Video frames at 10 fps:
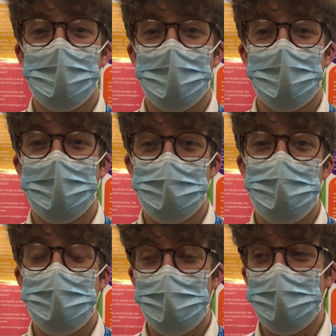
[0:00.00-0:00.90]
Yeah, there's
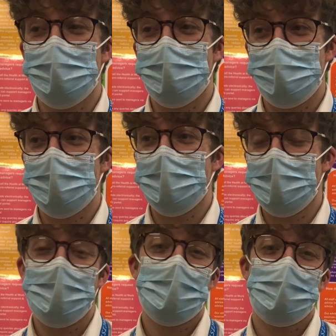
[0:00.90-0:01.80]
been moments when you really
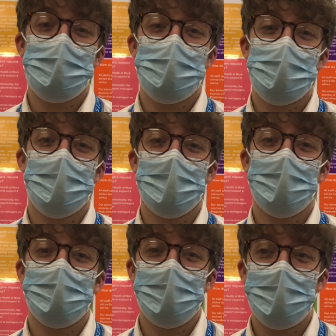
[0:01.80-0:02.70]
need someone to check in
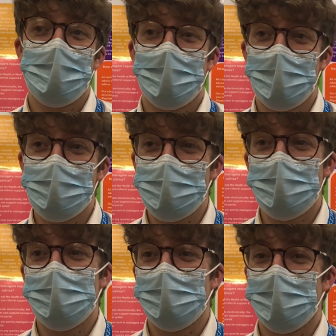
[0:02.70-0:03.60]
on you, and they
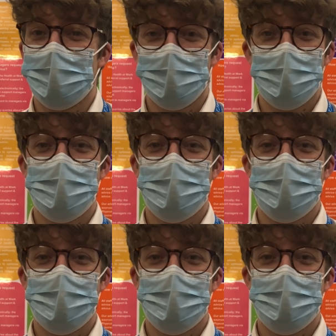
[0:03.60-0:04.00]
do, and